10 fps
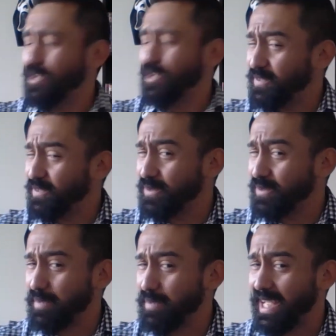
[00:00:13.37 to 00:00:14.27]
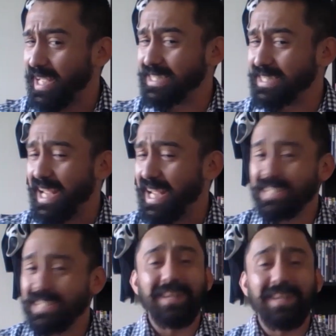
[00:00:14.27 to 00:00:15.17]
much for joining me again today.
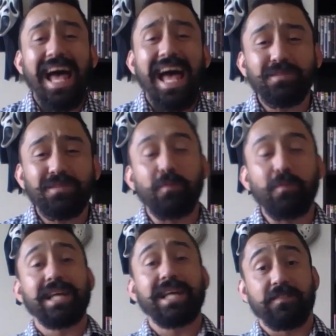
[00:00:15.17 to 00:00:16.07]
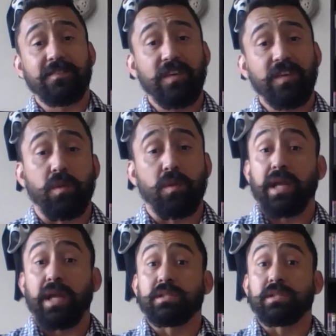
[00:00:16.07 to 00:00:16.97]
So last week we had some fun with my
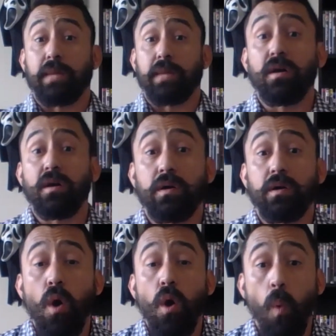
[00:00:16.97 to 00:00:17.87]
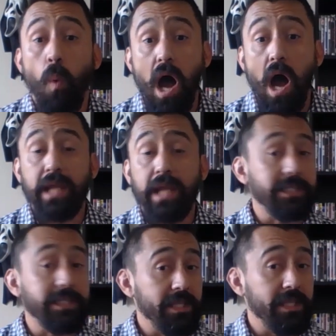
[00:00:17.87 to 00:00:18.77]
new segment called Why
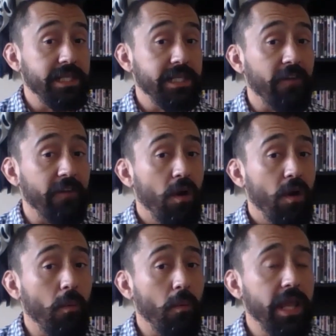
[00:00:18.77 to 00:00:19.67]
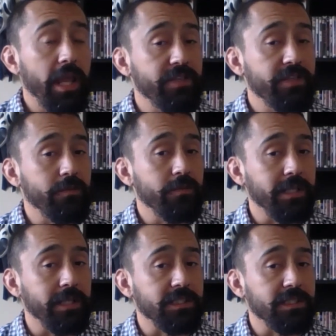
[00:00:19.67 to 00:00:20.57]
WTF? Why haven't you
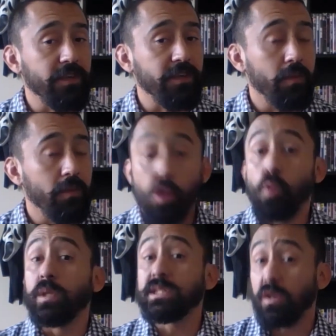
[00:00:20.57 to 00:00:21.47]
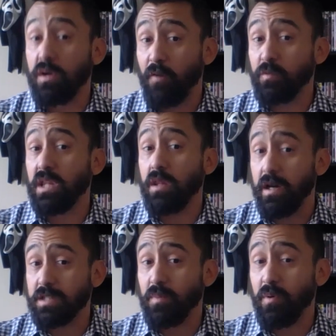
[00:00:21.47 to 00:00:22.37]
watched this film? We started off with The
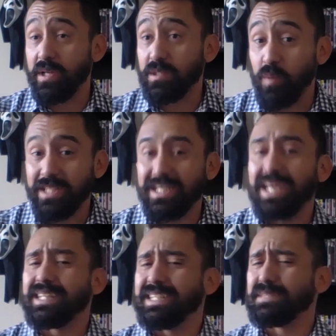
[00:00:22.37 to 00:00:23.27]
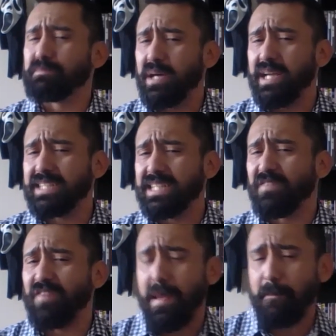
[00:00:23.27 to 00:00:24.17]
Lost Boys, which, despite its
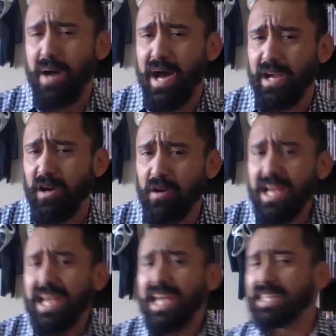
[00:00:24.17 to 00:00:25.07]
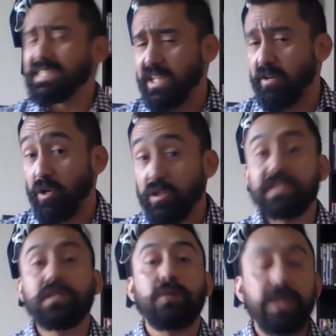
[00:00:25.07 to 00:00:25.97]
vampire exterior,
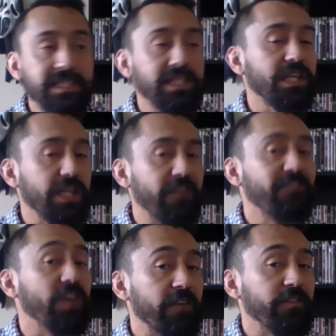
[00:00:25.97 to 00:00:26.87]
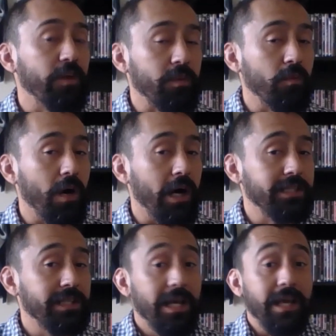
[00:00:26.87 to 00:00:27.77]
still is a good, fun film to watch.
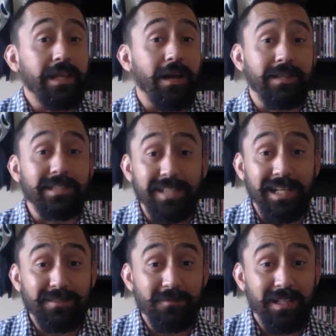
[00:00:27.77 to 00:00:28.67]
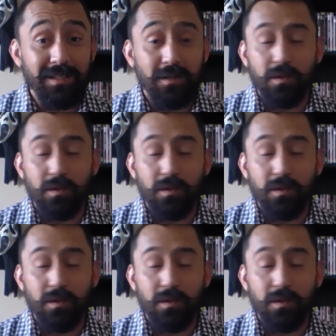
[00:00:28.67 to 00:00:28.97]
Now this next one